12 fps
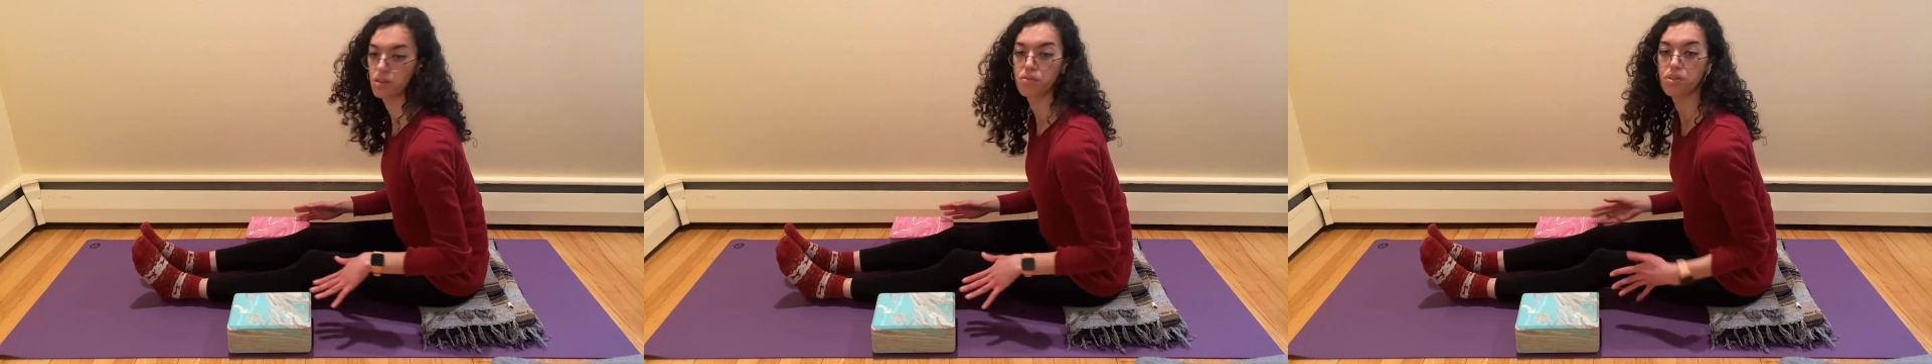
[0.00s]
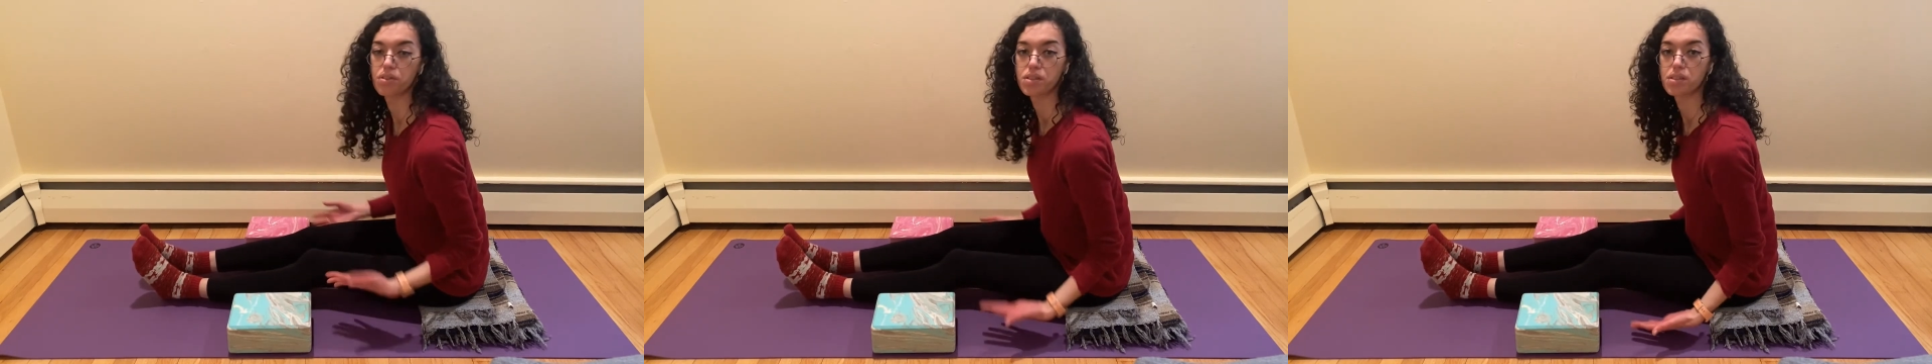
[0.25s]

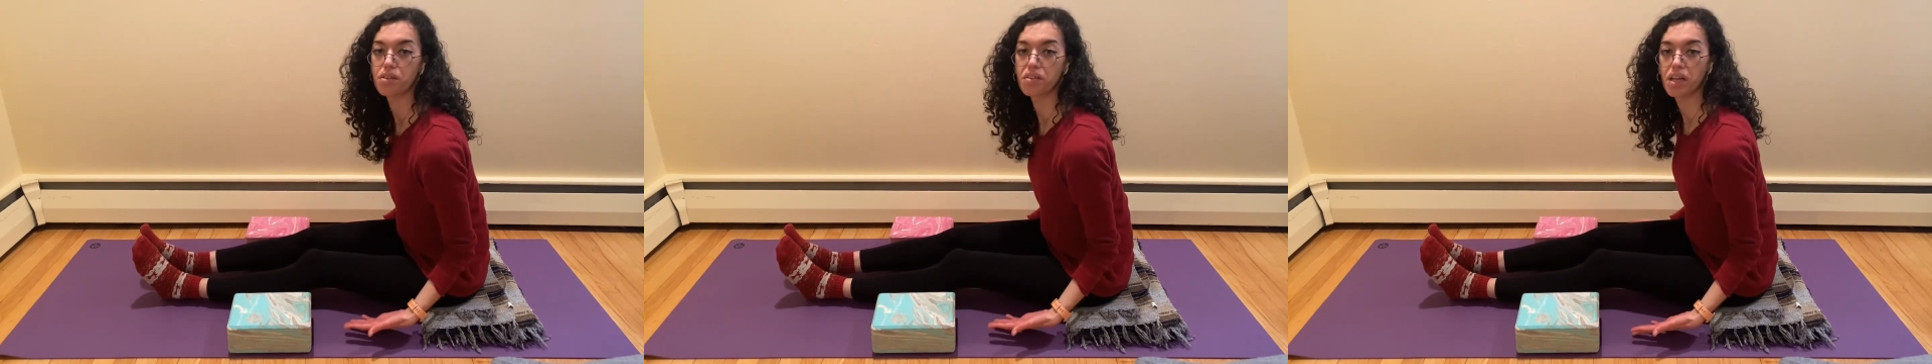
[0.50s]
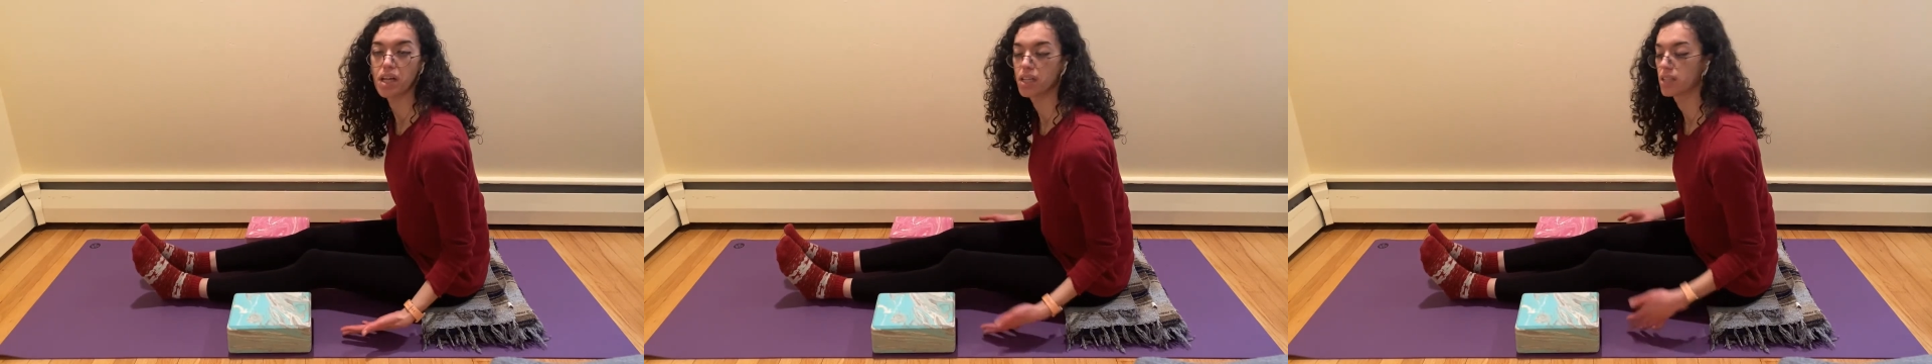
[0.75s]
If it's your
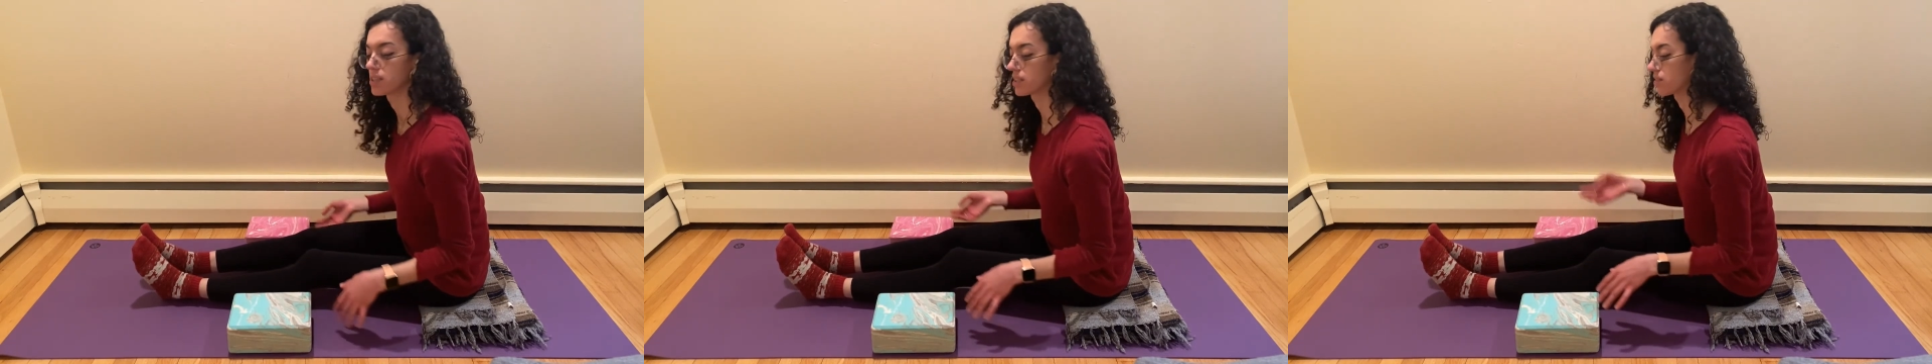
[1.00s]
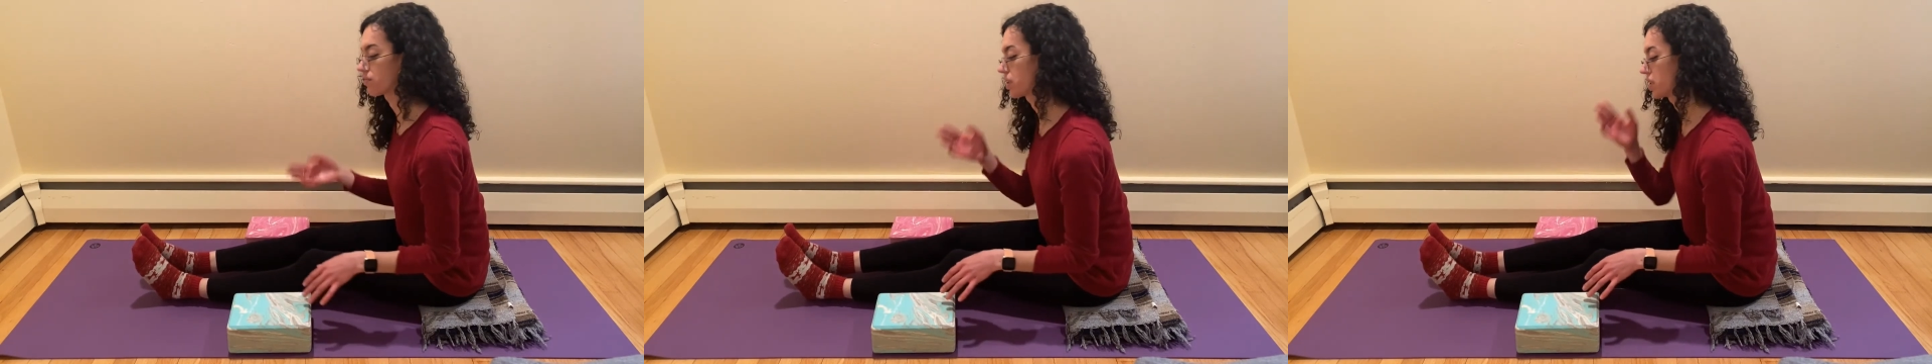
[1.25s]
thighs,
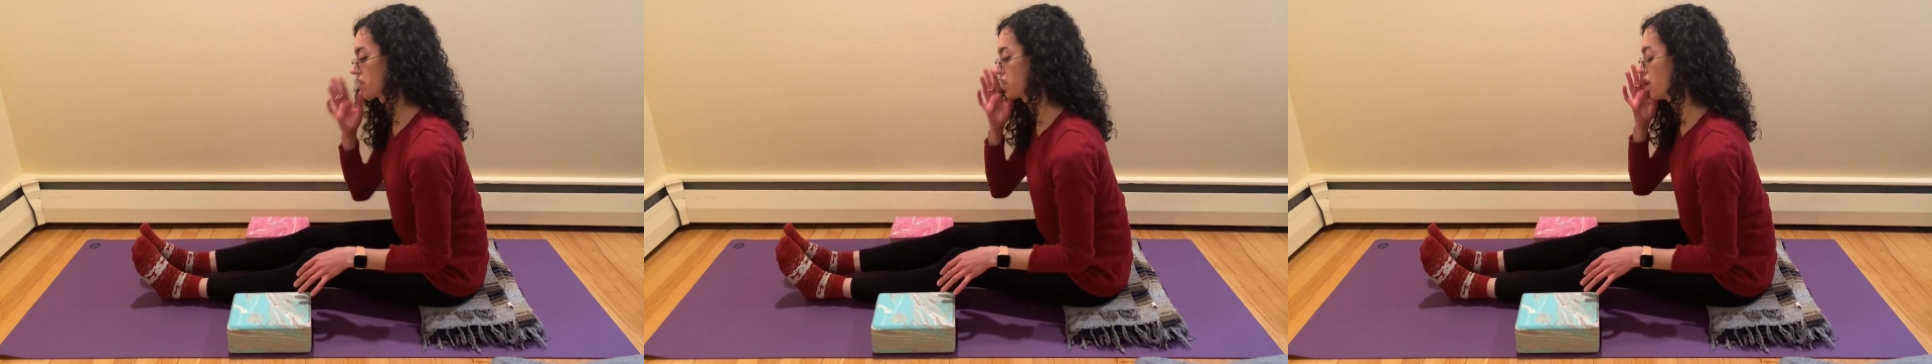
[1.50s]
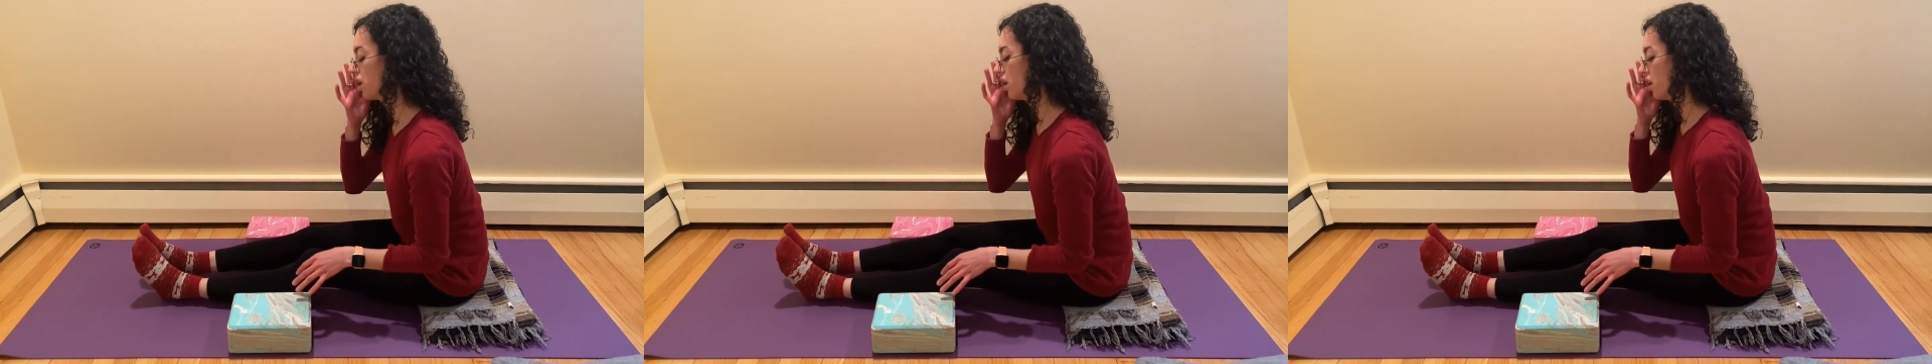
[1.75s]
that's fine.